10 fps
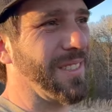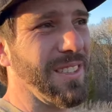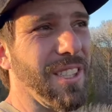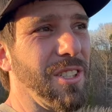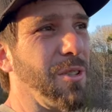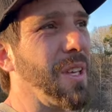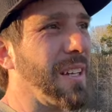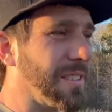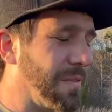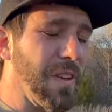it's a
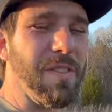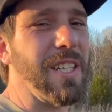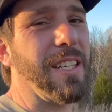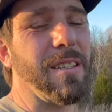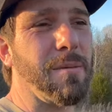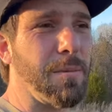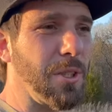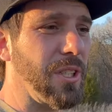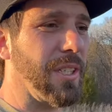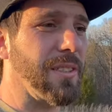2015
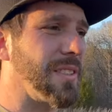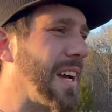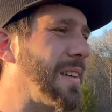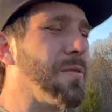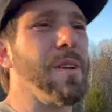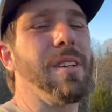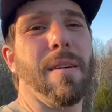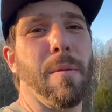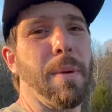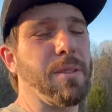machines. I really
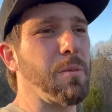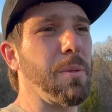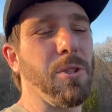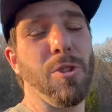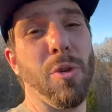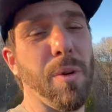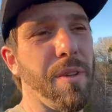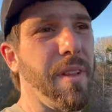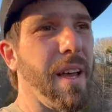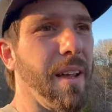haven't messed with much newer
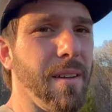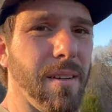than that.